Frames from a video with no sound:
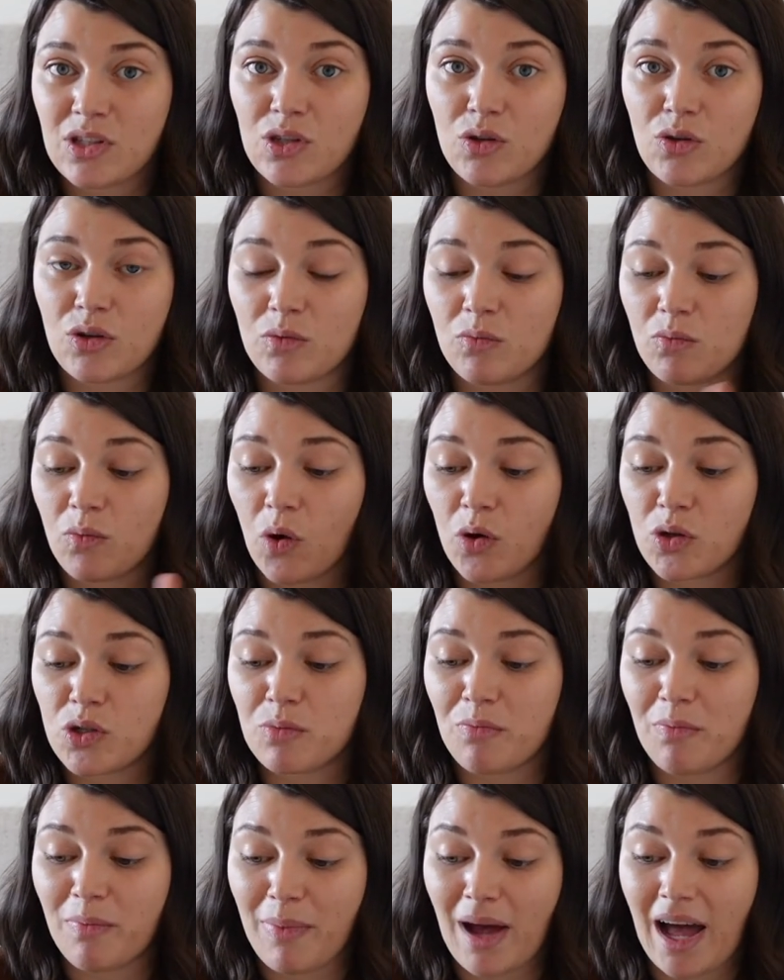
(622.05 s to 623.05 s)
and you can watch
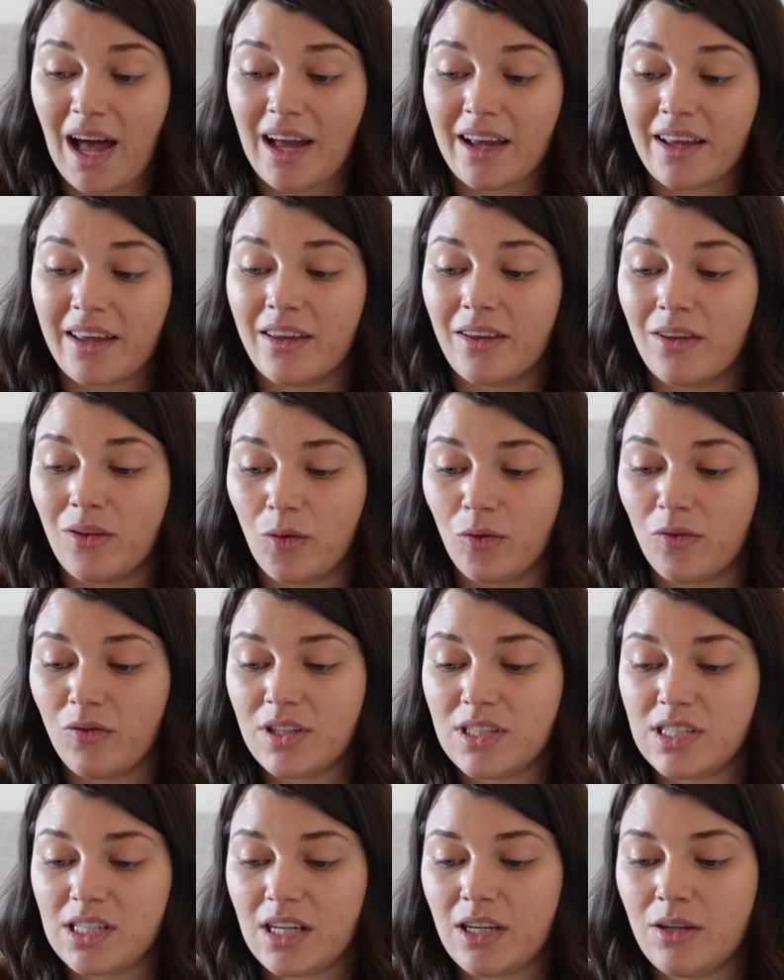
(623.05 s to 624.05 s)
back your
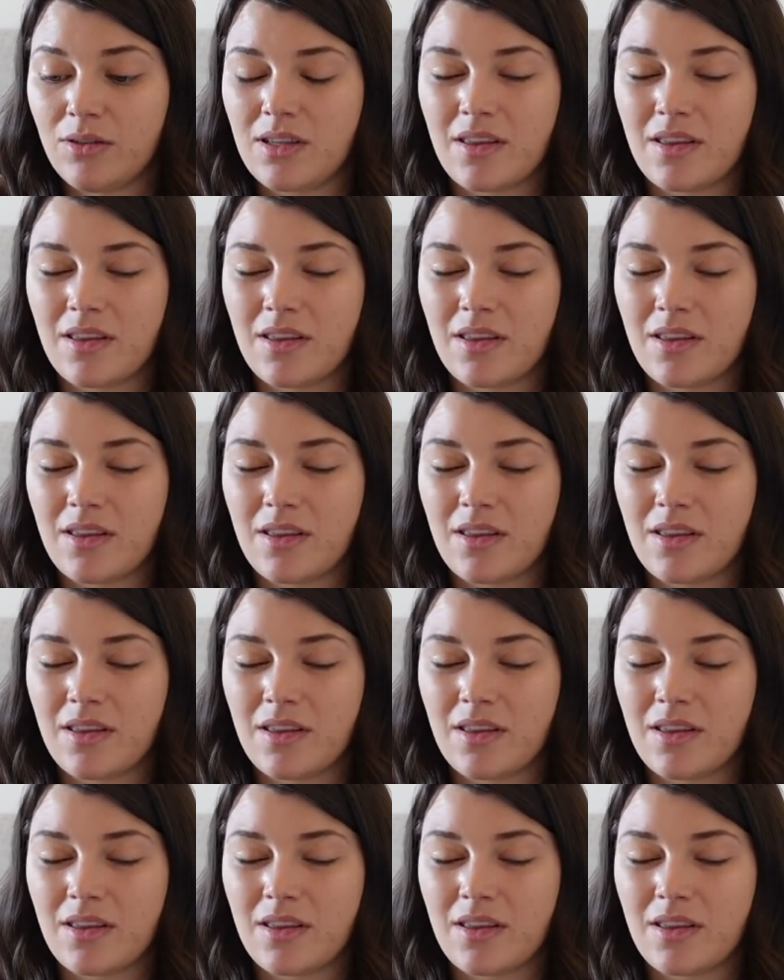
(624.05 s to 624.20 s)
videos.